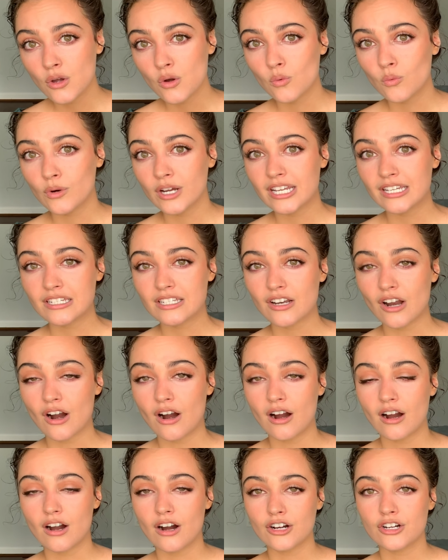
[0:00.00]
which
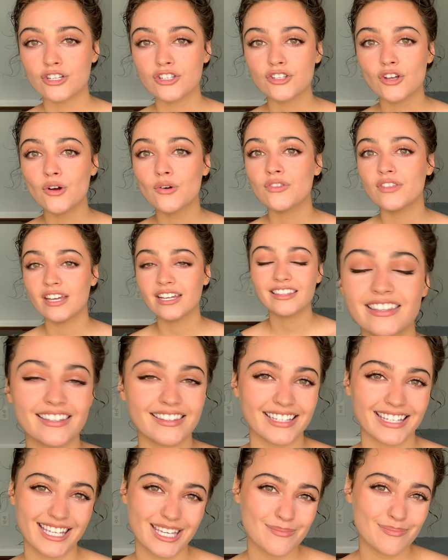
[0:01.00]
are so thick that they
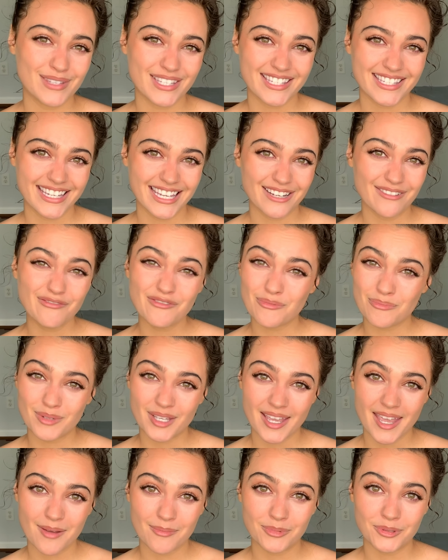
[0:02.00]
keep the skin from
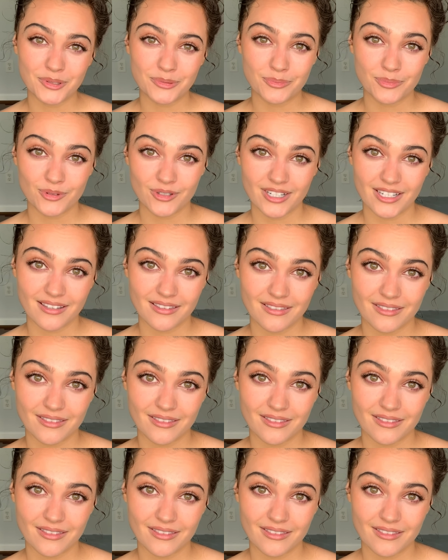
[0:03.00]
being able to breathe.